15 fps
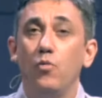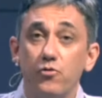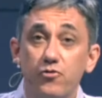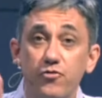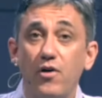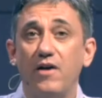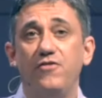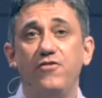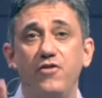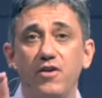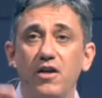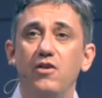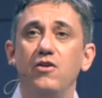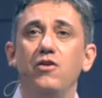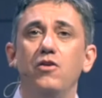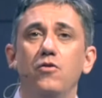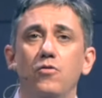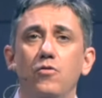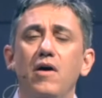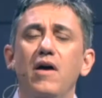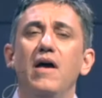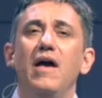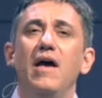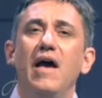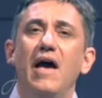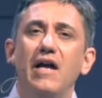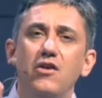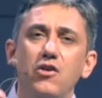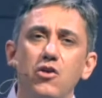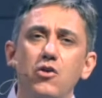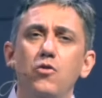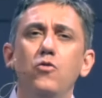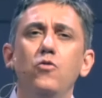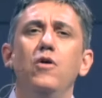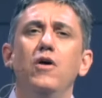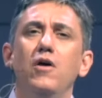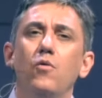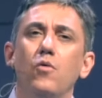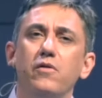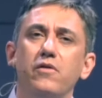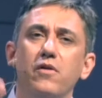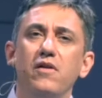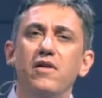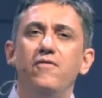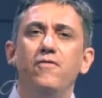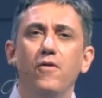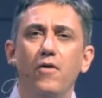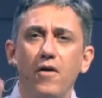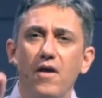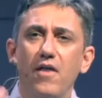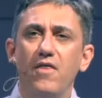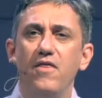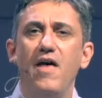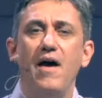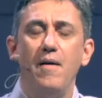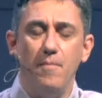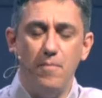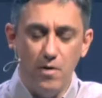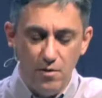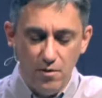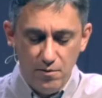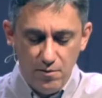will trust in you, and you will deliver them.